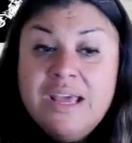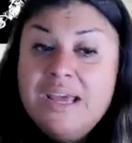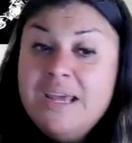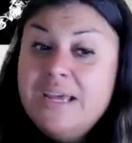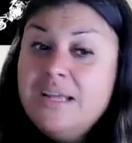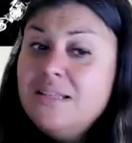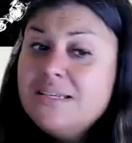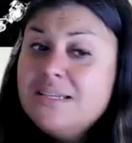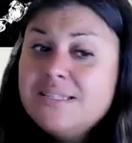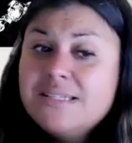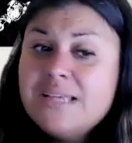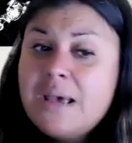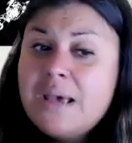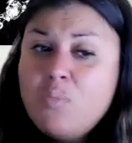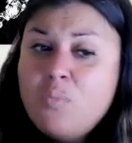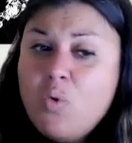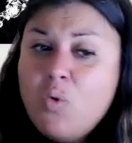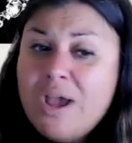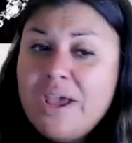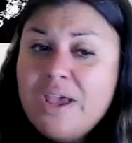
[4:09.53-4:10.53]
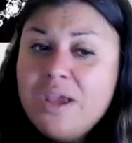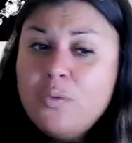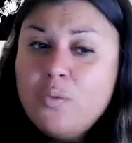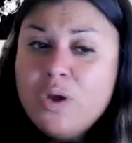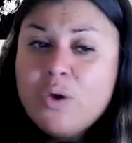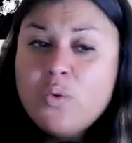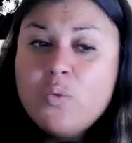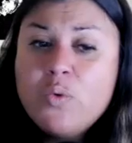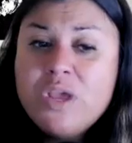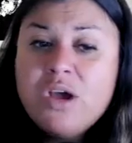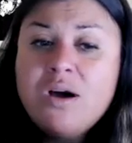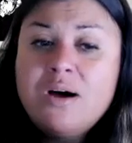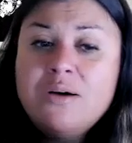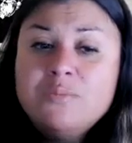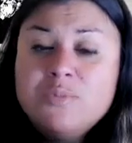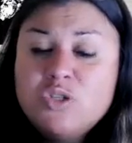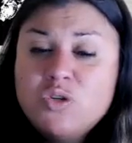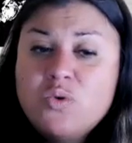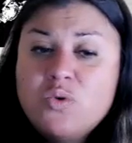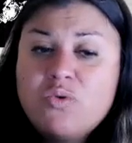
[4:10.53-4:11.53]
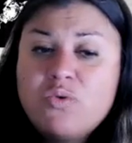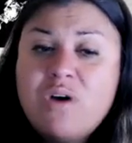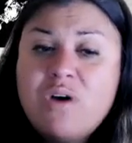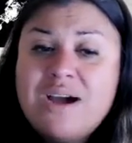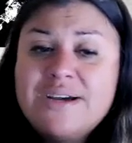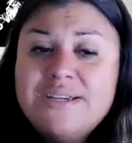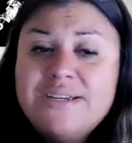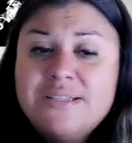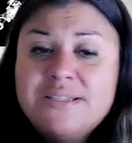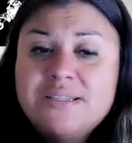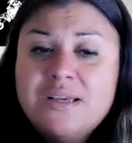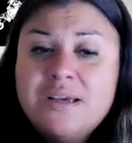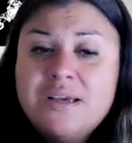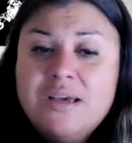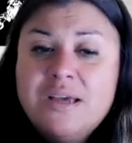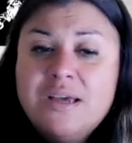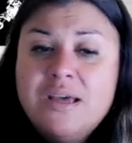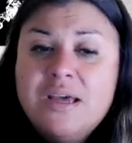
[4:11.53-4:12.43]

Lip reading: In the same way, when we come to Christ,